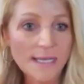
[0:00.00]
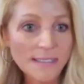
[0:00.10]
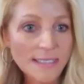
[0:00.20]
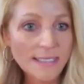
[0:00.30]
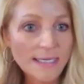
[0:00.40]

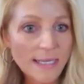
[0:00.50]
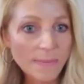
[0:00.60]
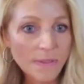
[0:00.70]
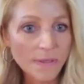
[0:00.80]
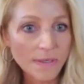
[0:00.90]
classic
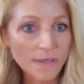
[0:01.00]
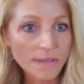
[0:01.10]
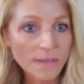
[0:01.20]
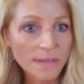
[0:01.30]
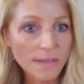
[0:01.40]
enabler.
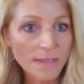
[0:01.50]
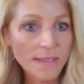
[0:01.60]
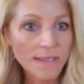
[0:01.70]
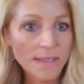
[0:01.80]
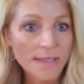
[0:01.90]

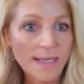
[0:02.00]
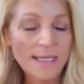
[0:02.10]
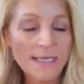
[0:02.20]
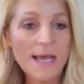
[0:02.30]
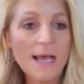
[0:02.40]

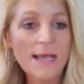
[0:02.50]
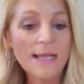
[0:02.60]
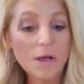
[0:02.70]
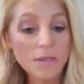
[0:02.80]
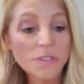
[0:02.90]
And
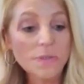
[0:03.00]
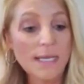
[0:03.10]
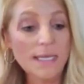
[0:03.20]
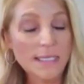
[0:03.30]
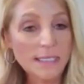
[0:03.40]
I also
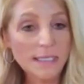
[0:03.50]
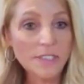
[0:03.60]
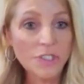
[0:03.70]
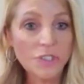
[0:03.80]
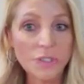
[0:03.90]
had
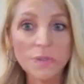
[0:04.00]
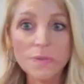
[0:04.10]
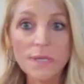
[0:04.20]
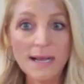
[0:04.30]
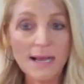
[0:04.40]
healing to do
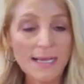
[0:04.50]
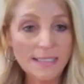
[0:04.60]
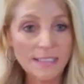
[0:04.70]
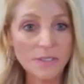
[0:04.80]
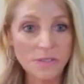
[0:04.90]
that I
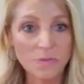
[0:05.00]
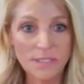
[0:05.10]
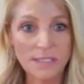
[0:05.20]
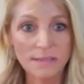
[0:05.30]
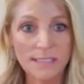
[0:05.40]
didn't know
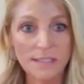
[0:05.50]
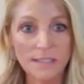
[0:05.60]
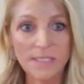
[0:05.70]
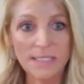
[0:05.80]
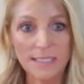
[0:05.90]
still needed
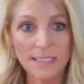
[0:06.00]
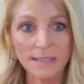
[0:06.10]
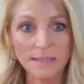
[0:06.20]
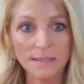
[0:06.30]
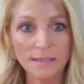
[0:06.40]
to be
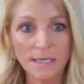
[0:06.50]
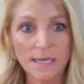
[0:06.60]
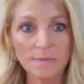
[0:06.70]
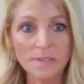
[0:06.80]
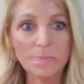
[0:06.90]
done.
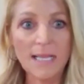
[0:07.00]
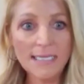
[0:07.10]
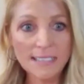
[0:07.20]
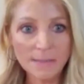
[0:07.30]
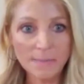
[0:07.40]
I was
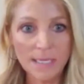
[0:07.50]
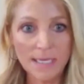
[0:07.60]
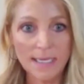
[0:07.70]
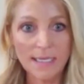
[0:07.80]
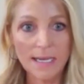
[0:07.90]
blinded
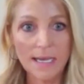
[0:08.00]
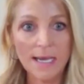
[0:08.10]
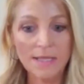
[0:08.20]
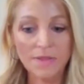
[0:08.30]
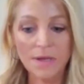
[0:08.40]
by,
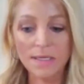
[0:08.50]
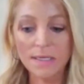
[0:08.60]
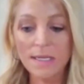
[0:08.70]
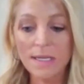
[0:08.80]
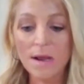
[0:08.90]
I thought
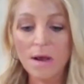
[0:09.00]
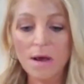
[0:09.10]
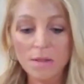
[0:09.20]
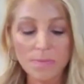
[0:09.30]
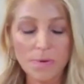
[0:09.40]

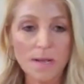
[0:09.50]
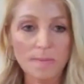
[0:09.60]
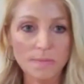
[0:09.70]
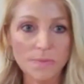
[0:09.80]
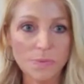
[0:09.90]
all our
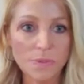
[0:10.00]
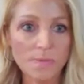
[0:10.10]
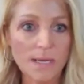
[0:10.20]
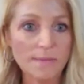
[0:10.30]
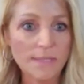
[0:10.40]
problems were
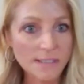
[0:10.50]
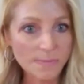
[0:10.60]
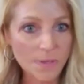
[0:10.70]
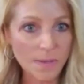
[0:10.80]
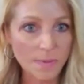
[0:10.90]
around his
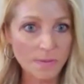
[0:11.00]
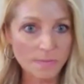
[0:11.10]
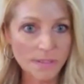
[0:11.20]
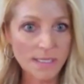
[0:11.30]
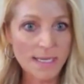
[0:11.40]

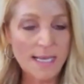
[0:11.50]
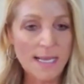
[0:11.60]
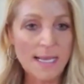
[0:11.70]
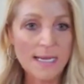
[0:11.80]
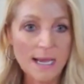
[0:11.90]
problems.
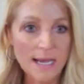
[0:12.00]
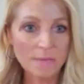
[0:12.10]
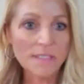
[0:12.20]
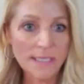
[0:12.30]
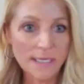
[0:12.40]
And I
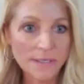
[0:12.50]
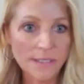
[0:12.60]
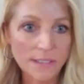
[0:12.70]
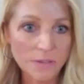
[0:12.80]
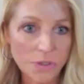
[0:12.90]
was
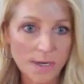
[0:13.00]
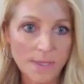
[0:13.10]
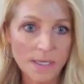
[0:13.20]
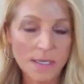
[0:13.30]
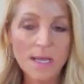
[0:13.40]
carrying
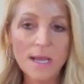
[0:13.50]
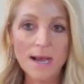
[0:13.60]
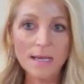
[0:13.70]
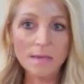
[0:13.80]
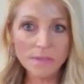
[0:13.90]
trauma.
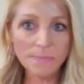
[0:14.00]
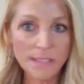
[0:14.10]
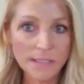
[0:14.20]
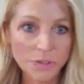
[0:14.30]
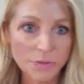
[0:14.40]
I was
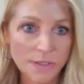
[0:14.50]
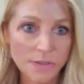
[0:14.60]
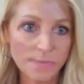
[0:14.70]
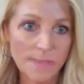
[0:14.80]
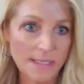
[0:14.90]
being
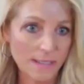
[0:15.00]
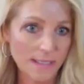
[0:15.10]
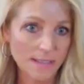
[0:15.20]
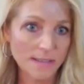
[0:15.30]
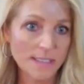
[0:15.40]
triggered by
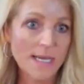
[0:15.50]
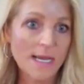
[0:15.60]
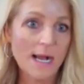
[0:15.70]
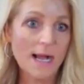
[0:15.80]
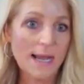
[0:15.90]
things.
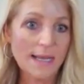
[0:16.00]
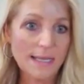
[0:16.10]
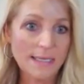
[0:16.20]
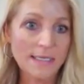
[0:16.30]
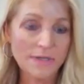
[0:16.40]
I
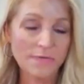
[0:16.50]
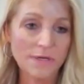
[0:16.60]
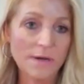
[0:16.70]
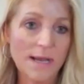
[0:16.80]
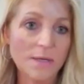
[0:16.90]
needed to
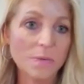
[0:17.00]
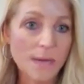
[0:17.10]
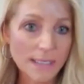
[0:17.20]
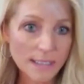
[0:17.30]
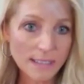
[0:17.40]
figure out how to
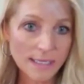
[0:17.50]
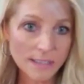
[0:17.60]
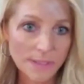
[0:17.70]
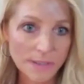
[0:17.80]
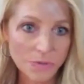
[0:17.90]

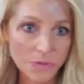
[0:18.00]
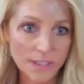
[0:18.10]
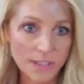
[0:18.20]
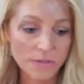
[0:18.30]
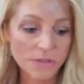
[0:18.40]
recognize my own
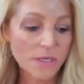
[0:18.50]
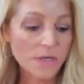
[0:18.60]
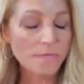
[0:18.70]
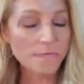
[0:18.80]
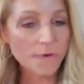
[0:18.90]
triggers
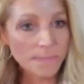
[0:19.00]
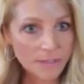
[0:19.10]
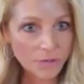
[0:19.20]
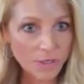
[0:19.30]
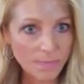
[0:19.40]
from my
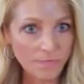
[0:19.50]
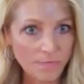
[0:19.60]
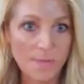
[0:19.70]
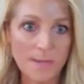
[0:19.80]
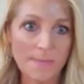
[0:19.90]
trauma
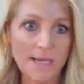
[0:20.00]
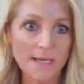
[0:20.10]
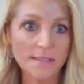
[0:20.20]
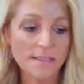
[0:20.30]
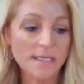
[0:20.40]
from my
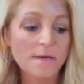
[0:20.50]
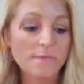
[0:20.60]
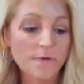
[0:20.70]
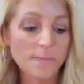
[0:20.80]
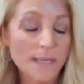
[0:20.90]
past,
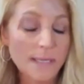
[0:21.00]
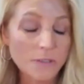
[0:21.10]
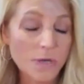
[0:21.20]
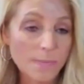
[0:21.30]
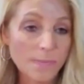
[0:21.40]
from my
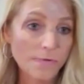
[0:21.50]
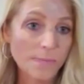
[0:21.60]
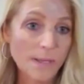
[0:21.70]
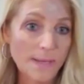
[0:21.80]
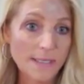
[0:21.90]
trauma from
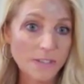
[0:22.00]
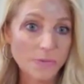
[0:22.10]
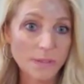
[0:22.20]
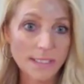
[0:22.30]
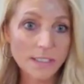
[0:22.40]
my past
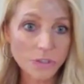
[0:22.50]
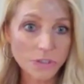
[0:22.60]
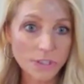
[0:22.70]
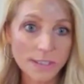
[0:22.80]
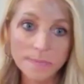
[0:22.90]

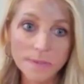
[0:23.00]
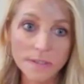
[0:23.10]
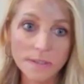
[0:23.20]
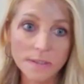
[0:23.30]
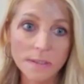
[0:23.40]
relationships.